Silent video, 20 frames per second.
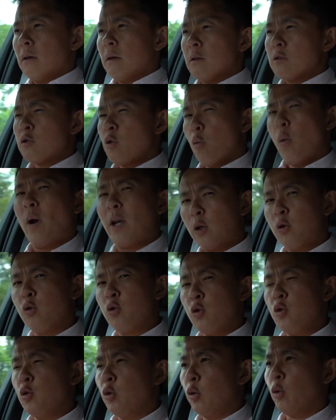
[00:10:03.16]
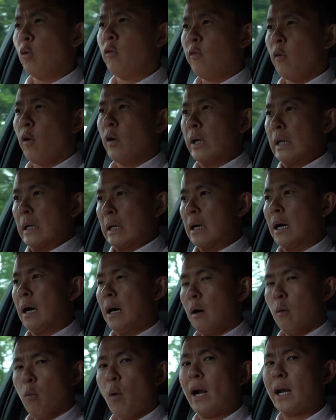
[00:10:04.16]
So what do you look for in a
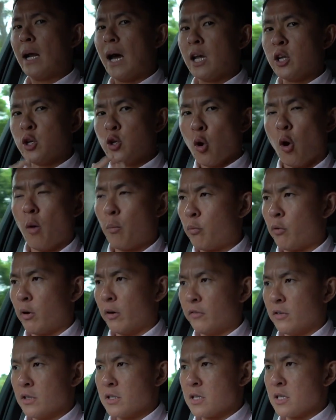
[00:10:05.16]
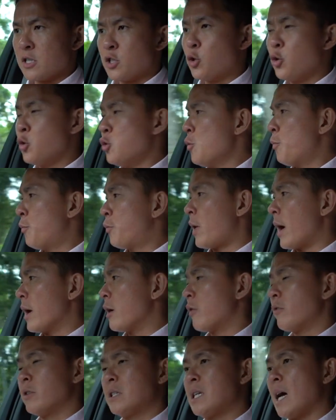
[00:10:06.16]
car? What are your preferences? Do you
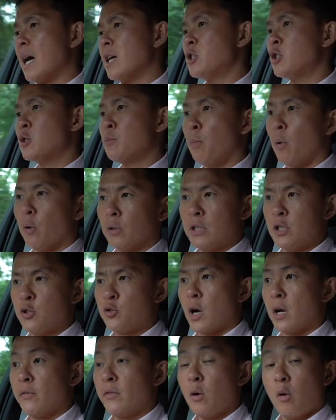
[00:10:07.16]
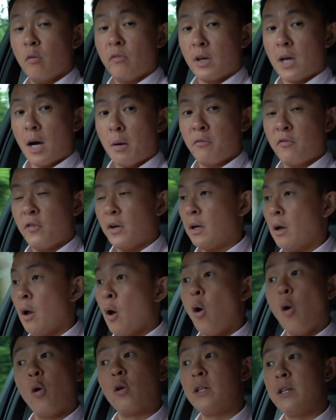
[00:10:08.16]
prioritize sporty driving over comfort,
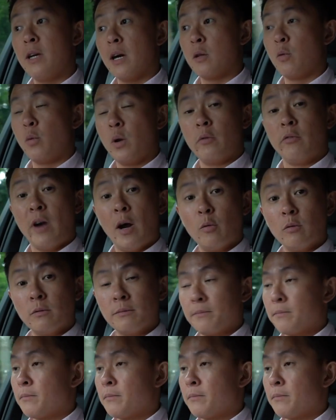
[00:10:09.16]
or the other way around?